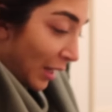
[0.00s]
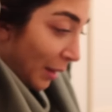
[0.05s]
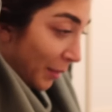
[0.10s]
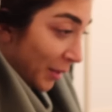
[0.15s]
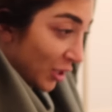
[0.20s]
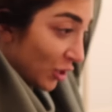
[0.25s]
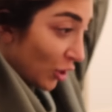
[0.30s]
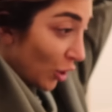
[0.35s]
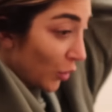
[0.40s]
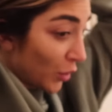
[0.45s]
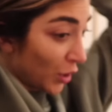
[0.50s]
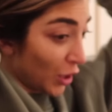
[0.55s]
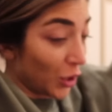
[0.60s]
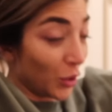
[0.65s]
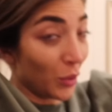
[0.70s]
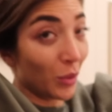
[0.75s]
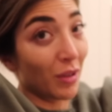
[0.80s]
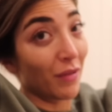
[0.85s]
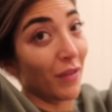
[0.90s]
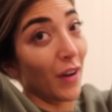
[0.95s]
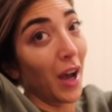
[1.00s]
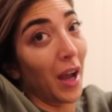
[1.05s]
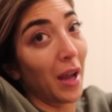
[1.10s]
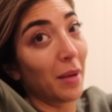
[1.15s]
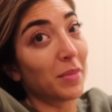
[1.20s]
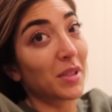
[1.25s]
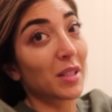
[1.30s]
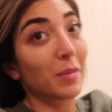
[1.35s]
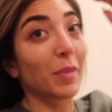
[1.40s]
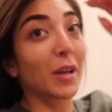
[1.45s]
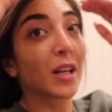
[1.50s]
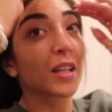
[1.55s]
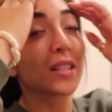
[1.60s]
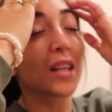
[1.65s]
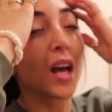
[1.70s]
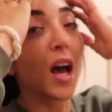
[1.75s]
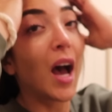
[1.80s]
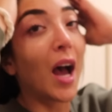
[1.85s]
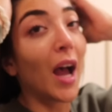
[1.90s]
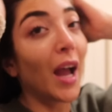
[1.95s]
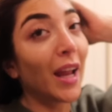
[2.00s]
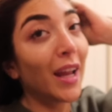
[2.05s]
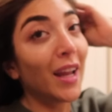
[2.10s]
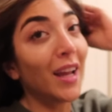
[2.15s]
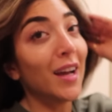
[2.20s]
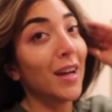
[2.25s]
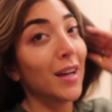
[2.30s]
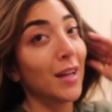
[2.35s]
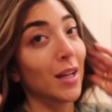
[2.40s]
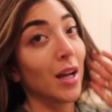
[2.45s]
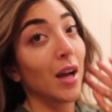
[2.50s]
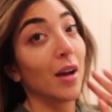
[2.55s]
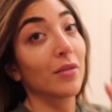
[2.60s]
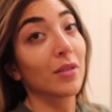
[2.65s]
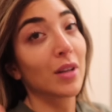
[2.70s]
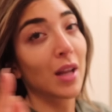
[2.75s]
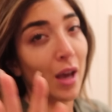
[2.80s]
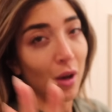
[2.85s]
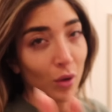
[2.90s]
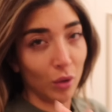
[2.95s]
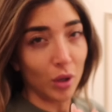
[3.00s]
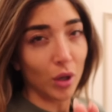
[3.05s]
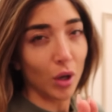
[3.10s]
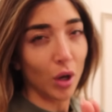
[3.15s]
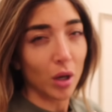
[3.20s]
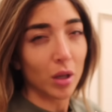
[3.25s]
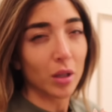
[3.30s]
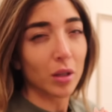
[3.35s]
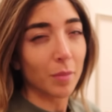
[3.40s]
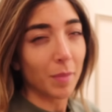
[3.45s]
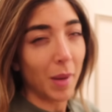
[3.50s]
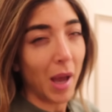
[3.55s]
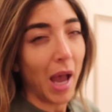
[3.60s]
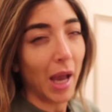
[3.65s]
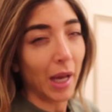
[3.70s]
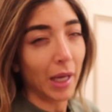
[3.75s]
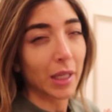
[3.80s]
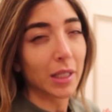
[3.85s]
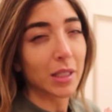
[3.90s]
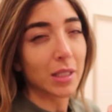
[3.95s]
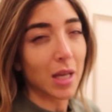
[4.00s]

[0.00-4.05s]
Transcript: Let me show you the vibes because I have now got the packing